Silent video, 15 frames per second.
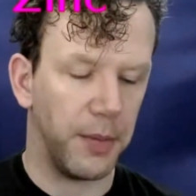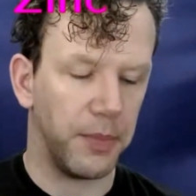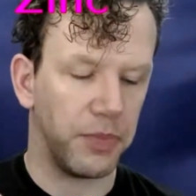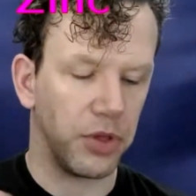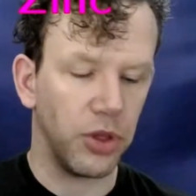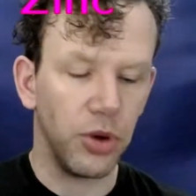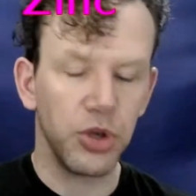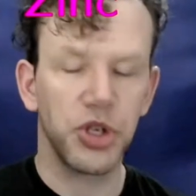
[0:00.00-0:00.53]

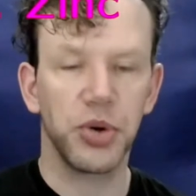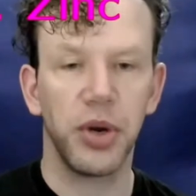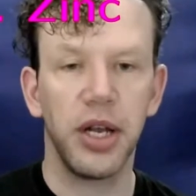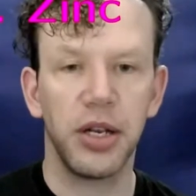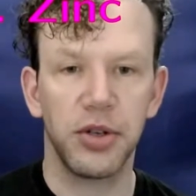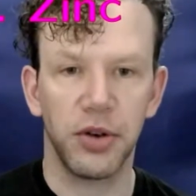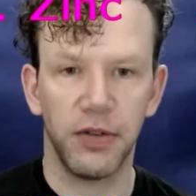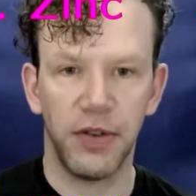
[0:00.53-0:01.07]

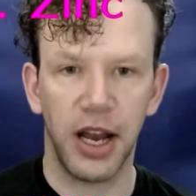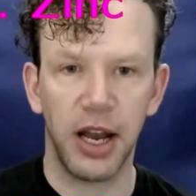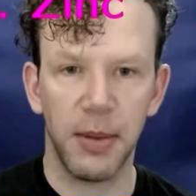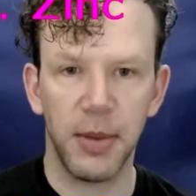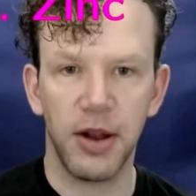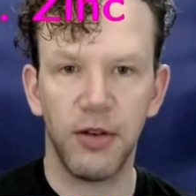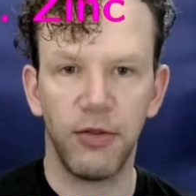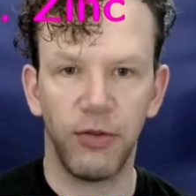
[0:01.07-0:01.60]
nutrient or
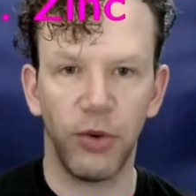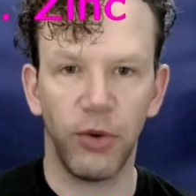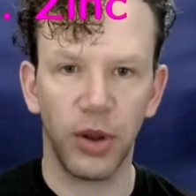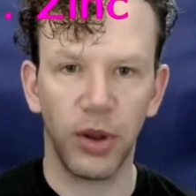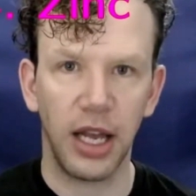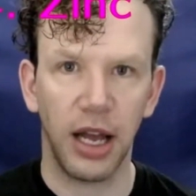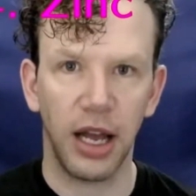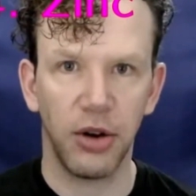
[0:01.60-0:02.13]
vitamin for
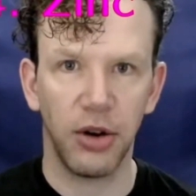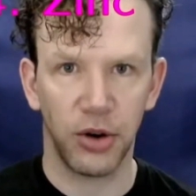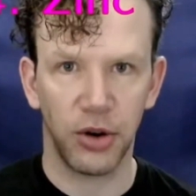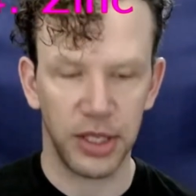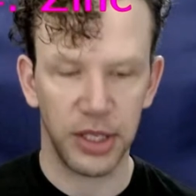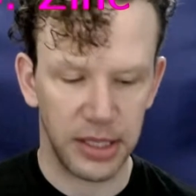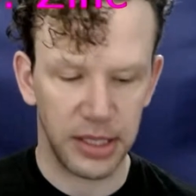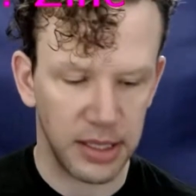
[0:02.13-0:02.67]
the
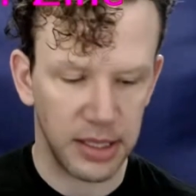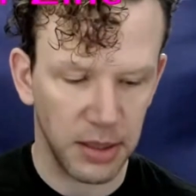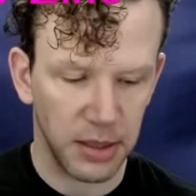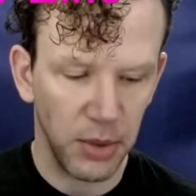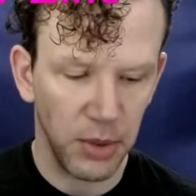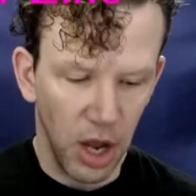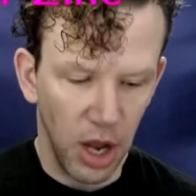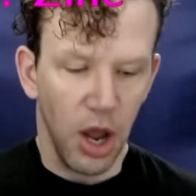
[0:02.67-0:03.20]
endocrine system,
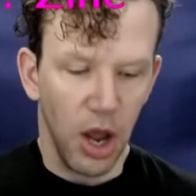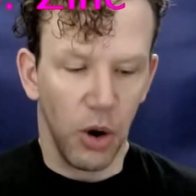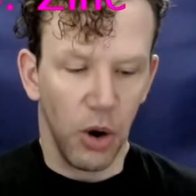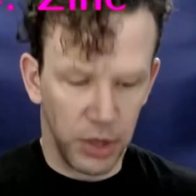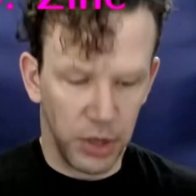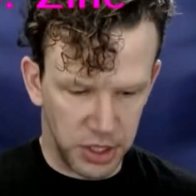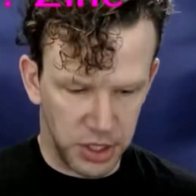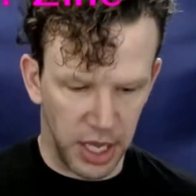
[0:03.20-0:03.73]

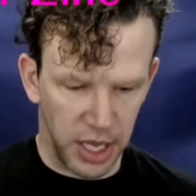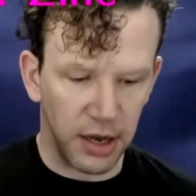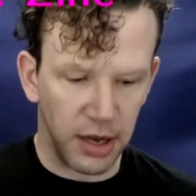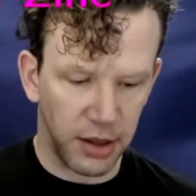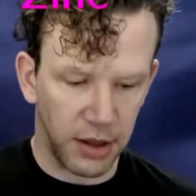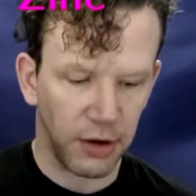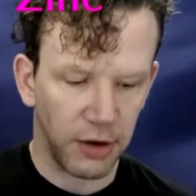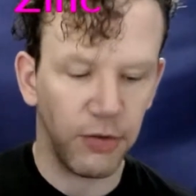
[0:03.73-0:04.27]
which then,
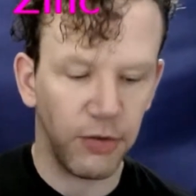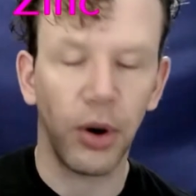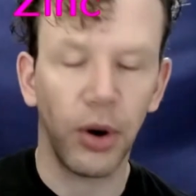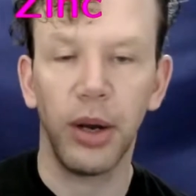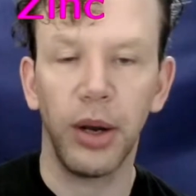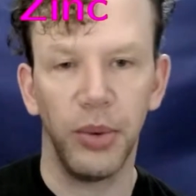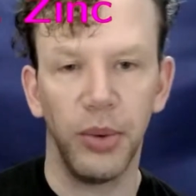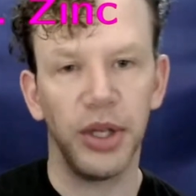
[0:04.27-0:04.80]
therefore,
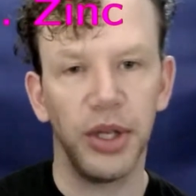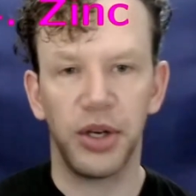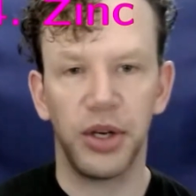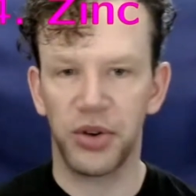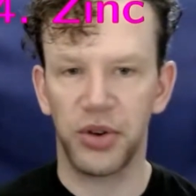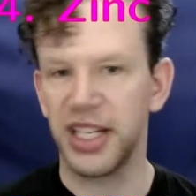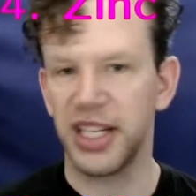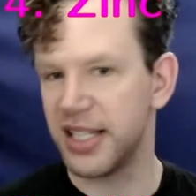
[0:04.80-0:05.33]
it will
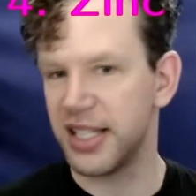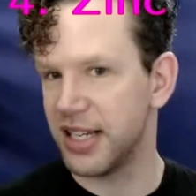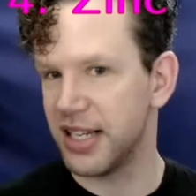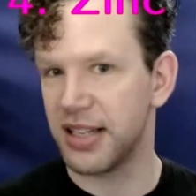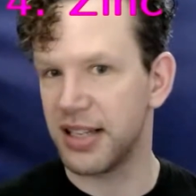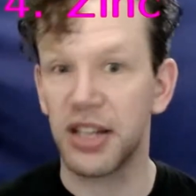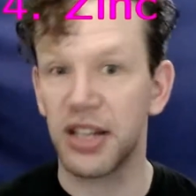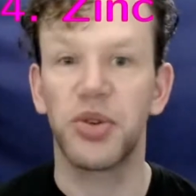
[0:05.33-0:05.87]
increase
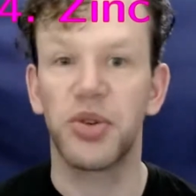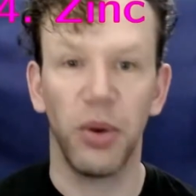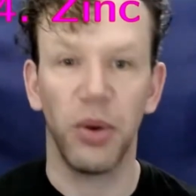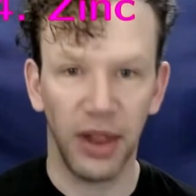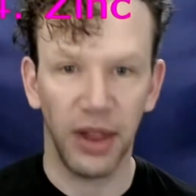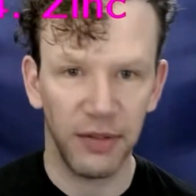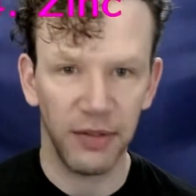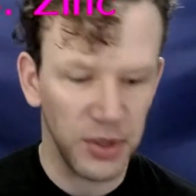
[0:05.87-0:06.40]
testosterone
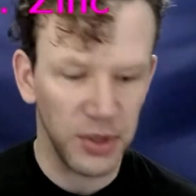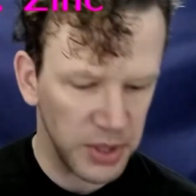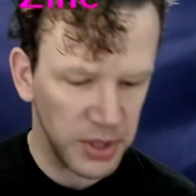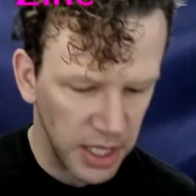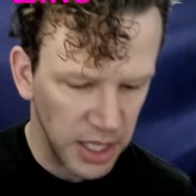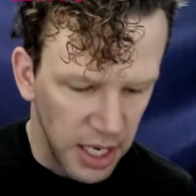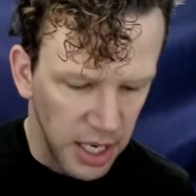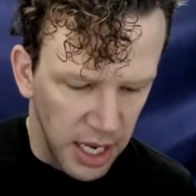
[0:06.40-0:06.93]
levels.
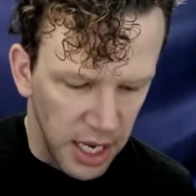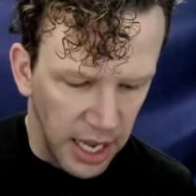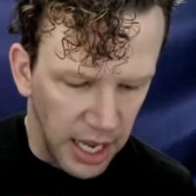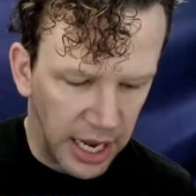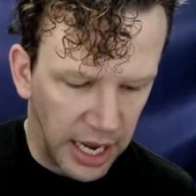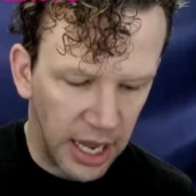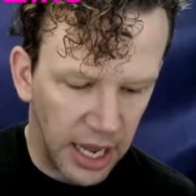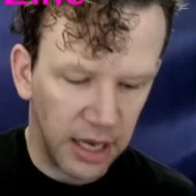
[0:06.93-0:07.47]

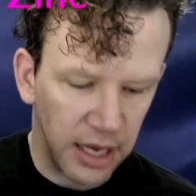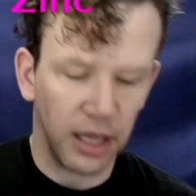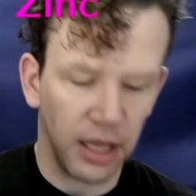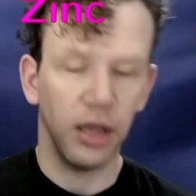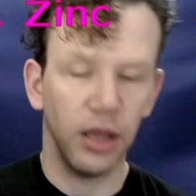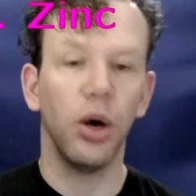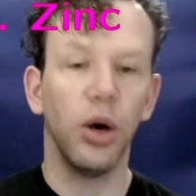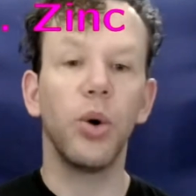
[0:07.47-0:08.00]
And it
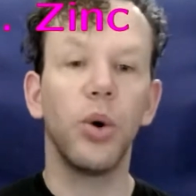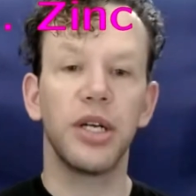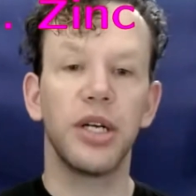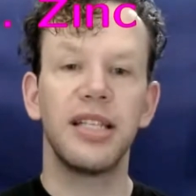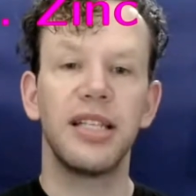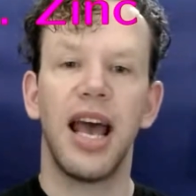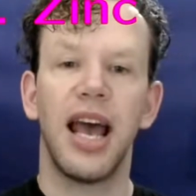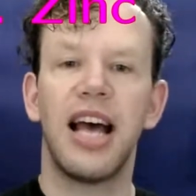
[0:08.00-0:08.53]

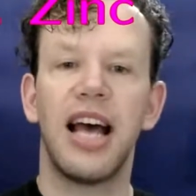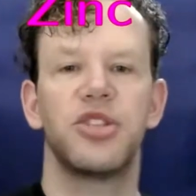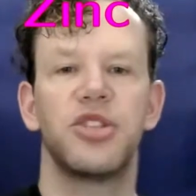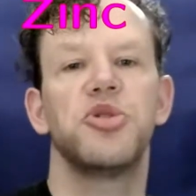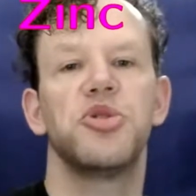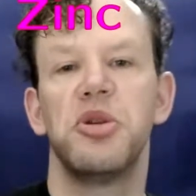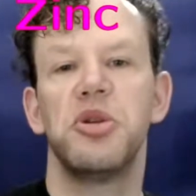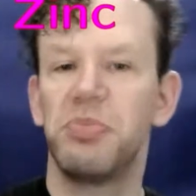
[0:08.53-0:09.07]
lowers
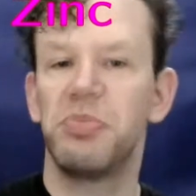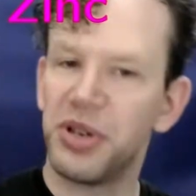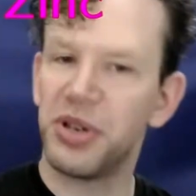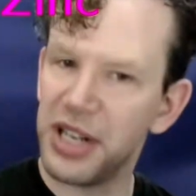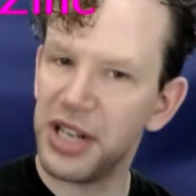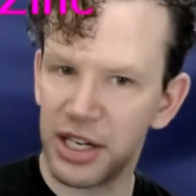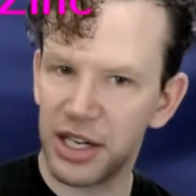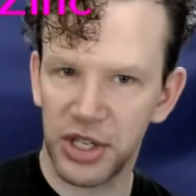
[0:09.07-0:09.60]
estrogen
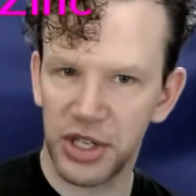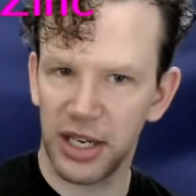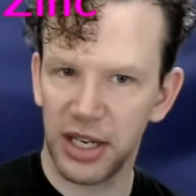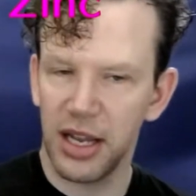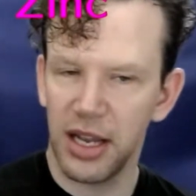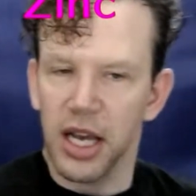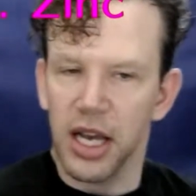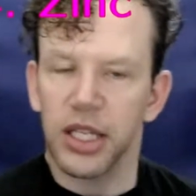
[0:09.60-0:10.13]
production.
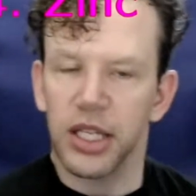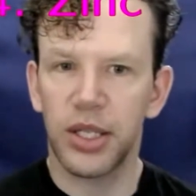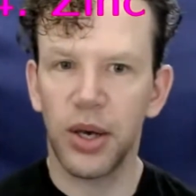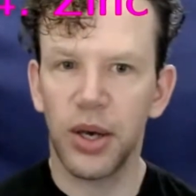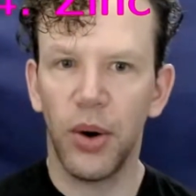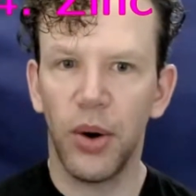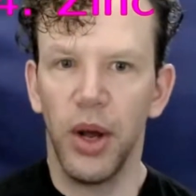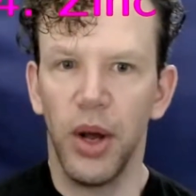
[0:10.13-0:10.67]

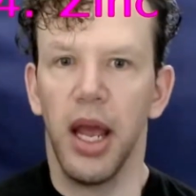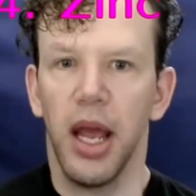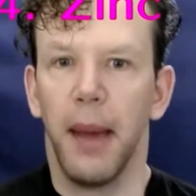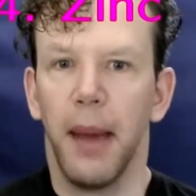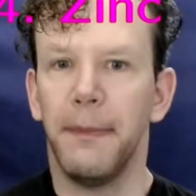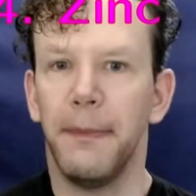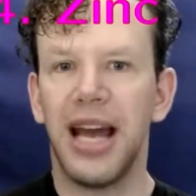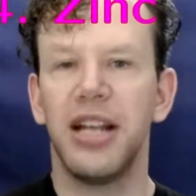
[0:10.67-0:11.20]
So
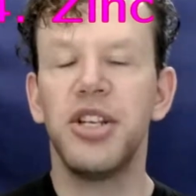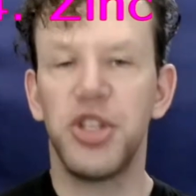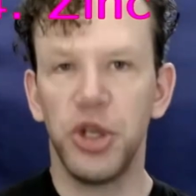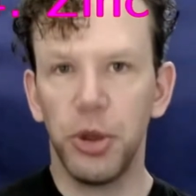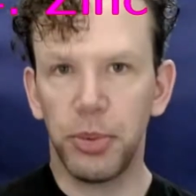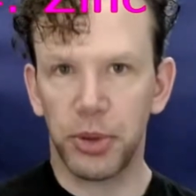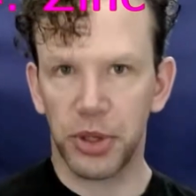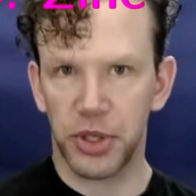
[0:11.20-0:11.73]
men
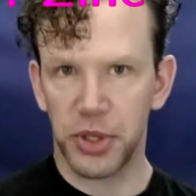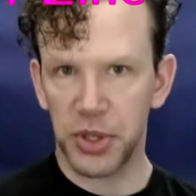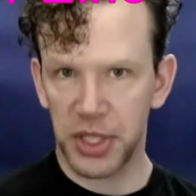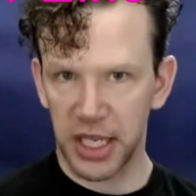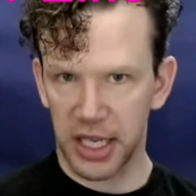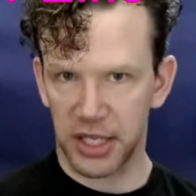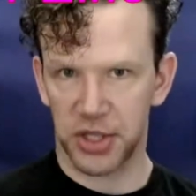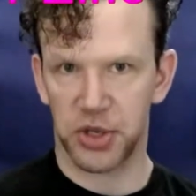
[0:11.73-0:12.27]
do produce
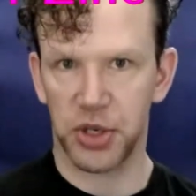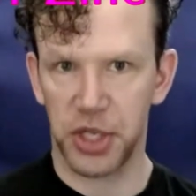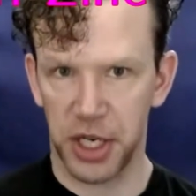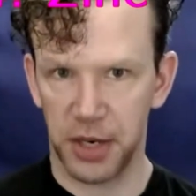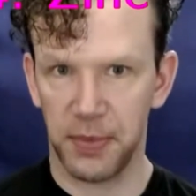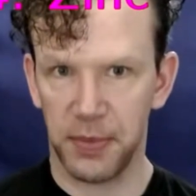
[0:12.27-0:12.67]
estrogen,